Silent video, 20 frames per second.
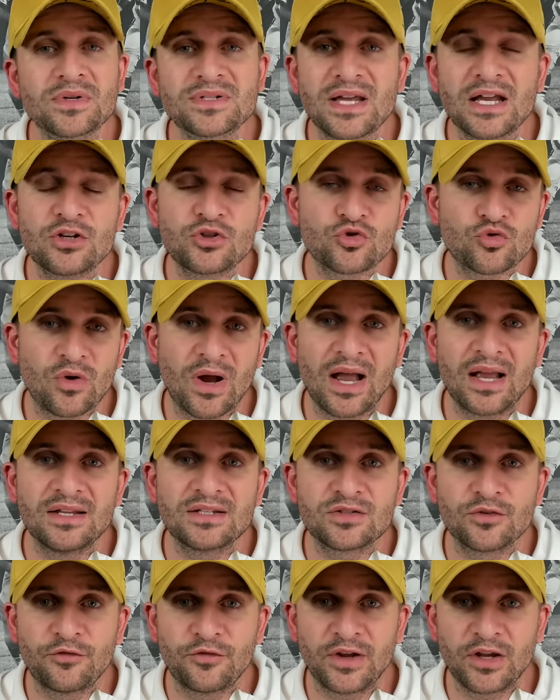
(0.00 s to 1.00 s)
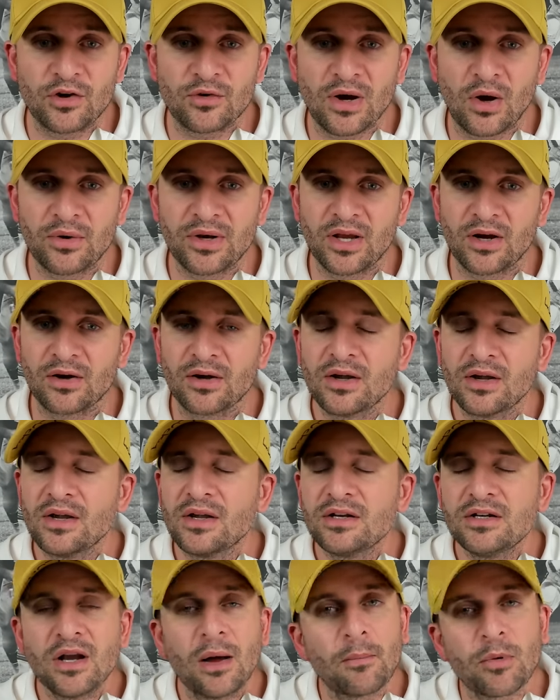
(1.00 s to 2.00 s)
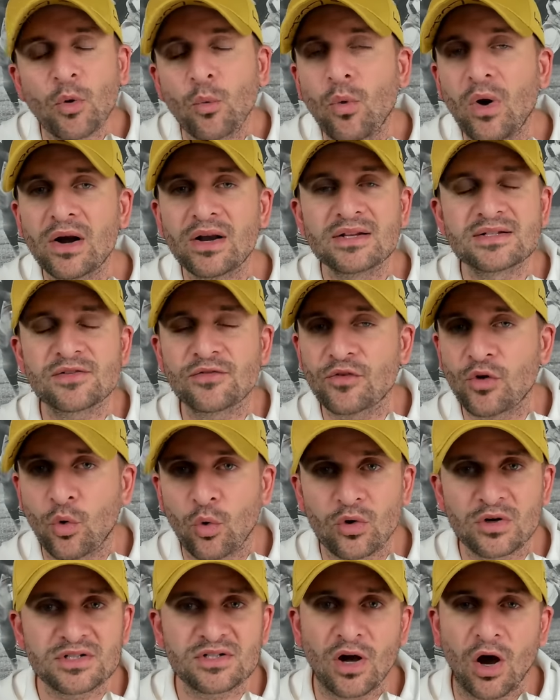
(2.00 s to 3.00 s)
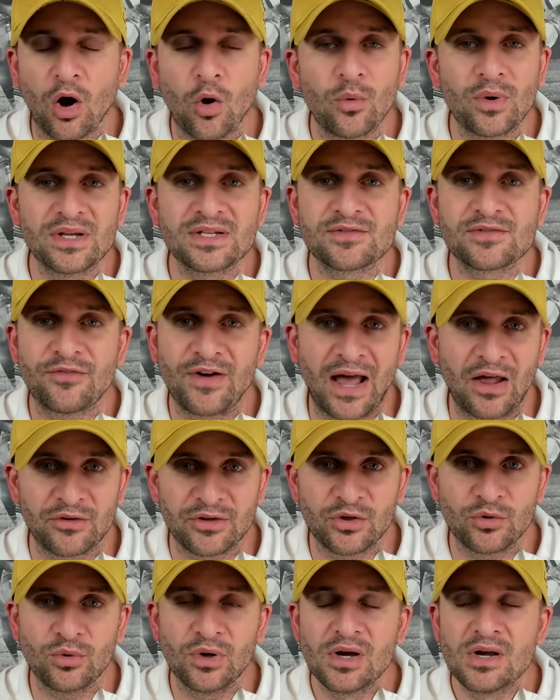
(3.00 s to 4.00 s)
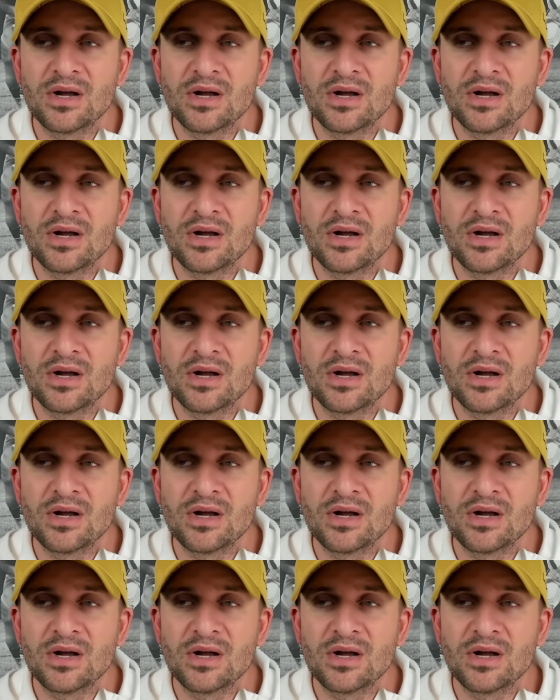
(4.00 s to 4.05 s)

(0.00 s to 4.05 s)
I trying to figure out here? Number 1 is, of course, always value.